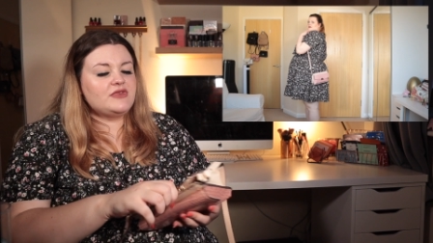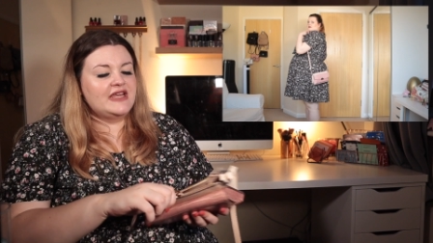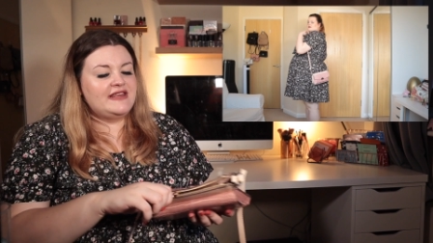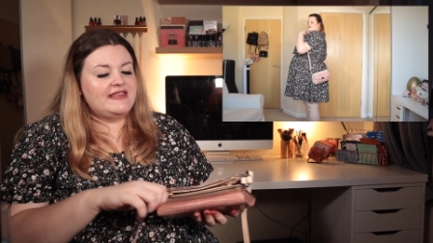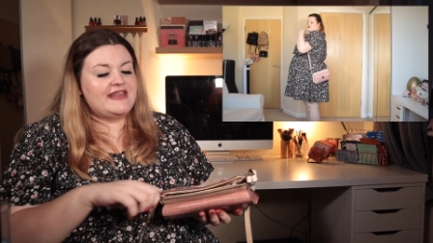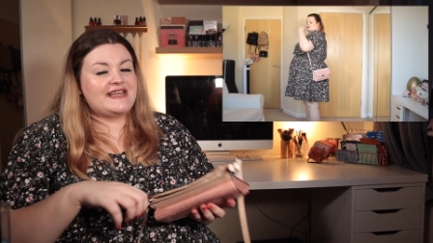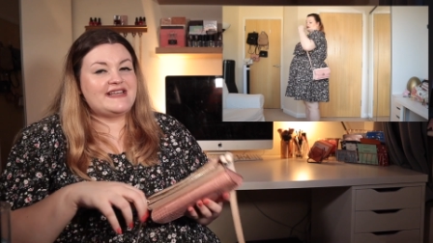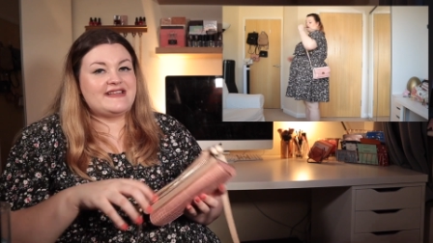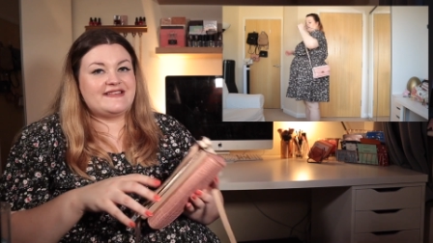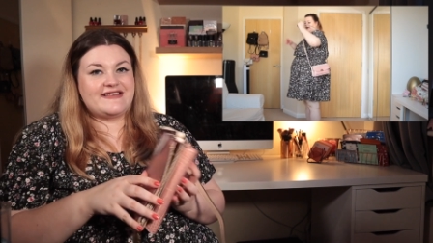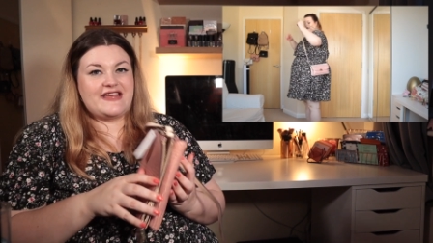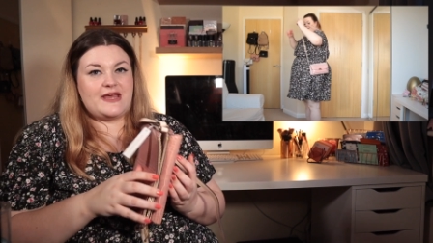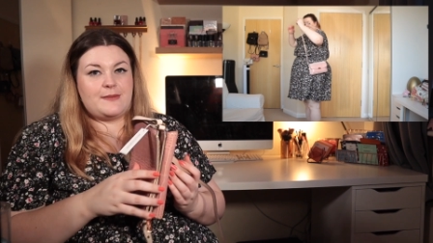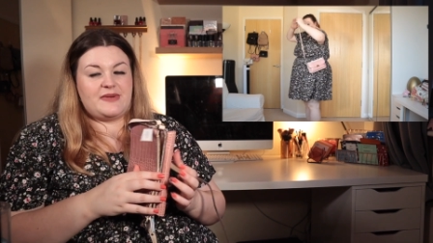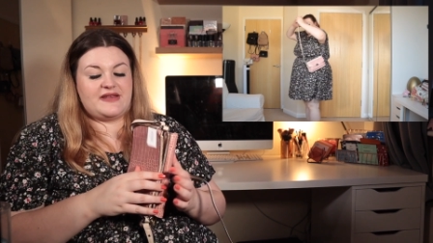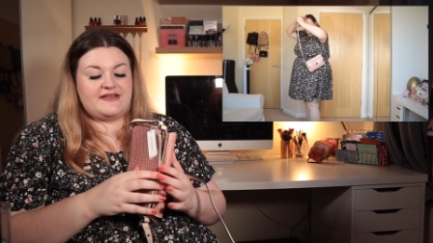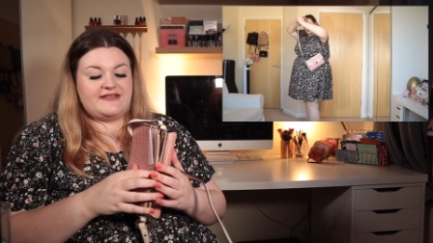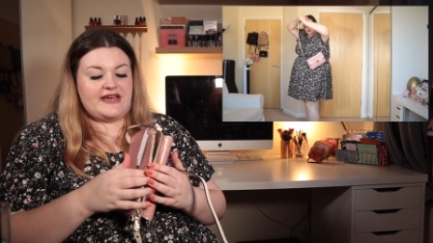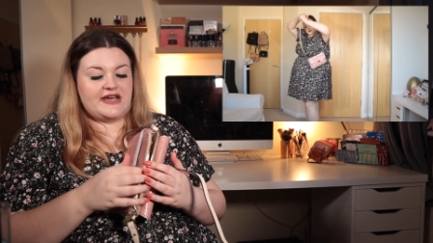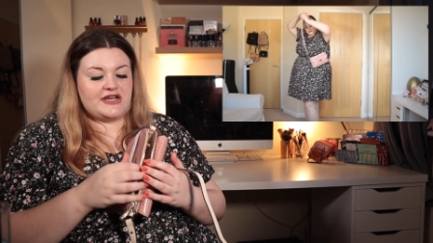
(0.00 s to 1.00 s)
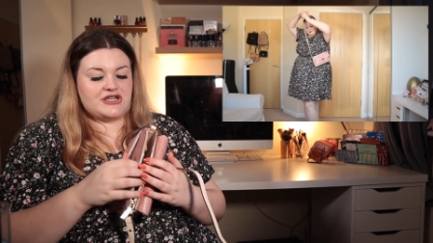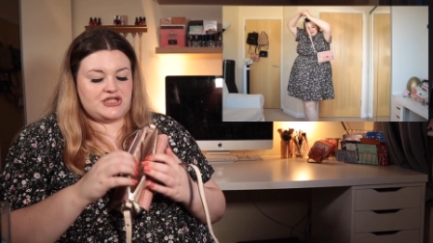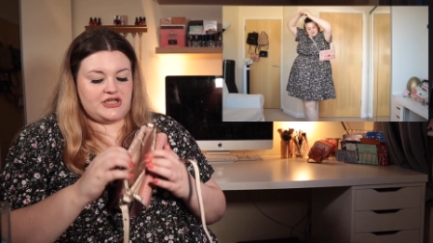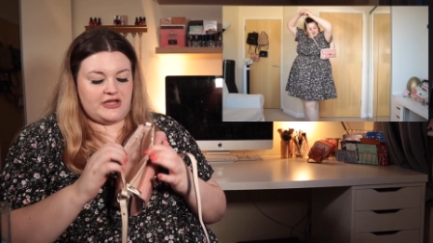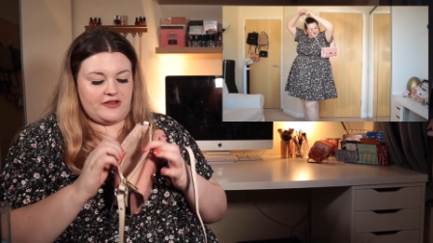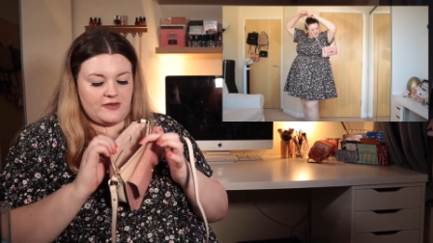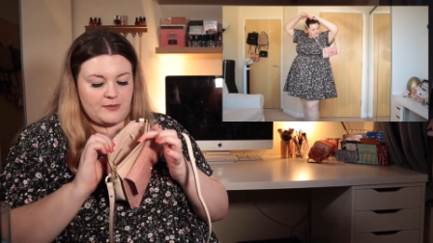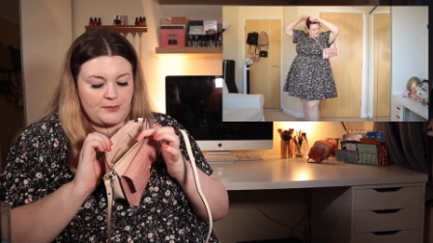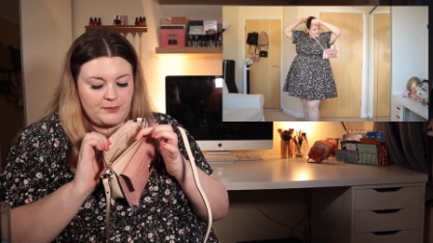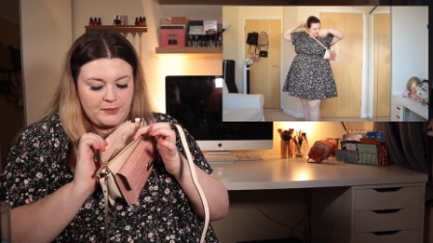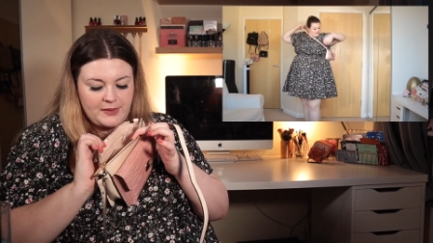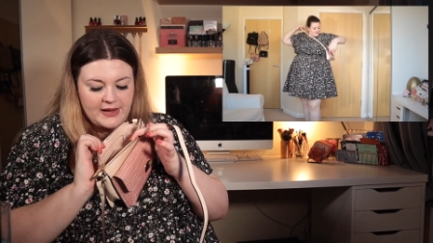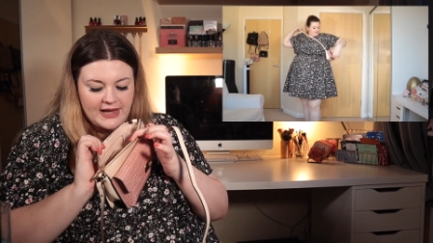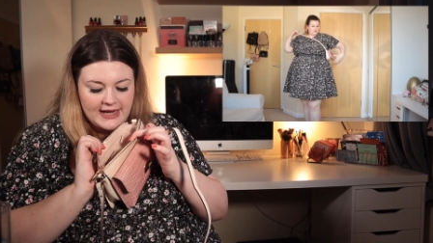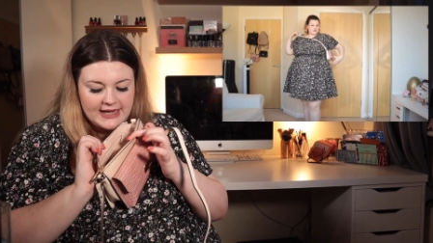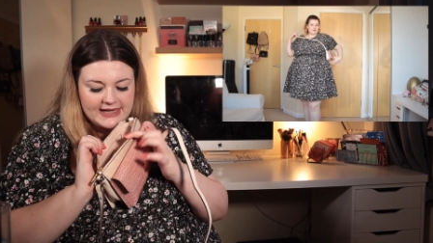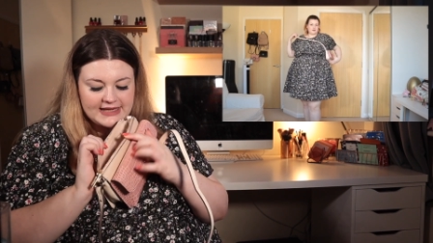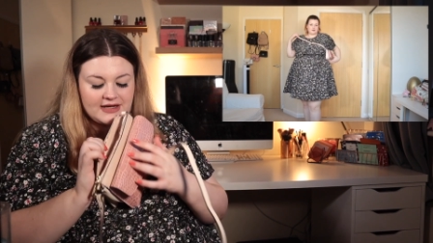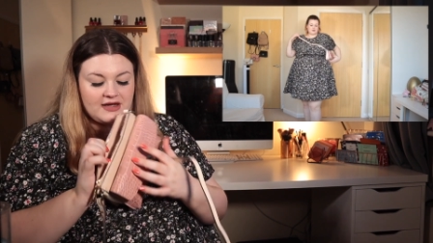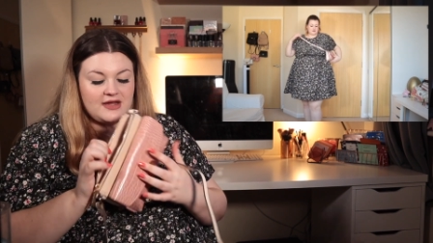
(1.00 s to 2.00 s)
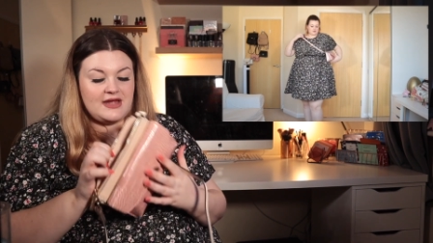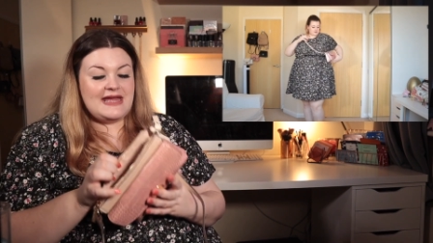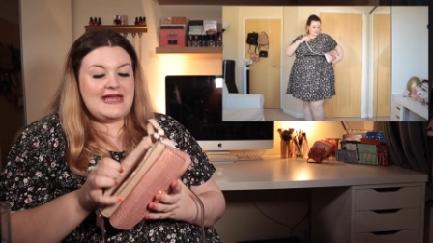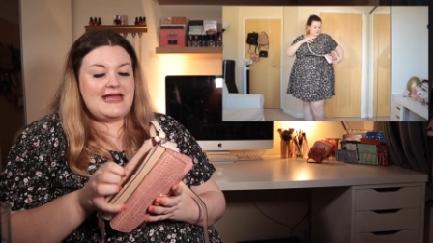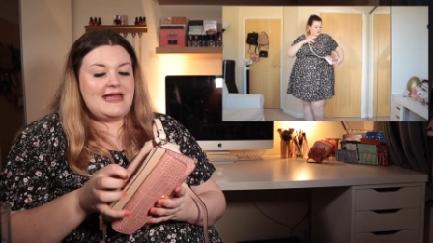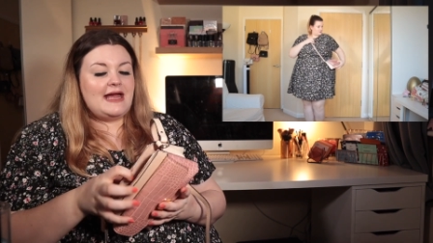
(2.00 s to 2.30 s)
and then a zip section at the back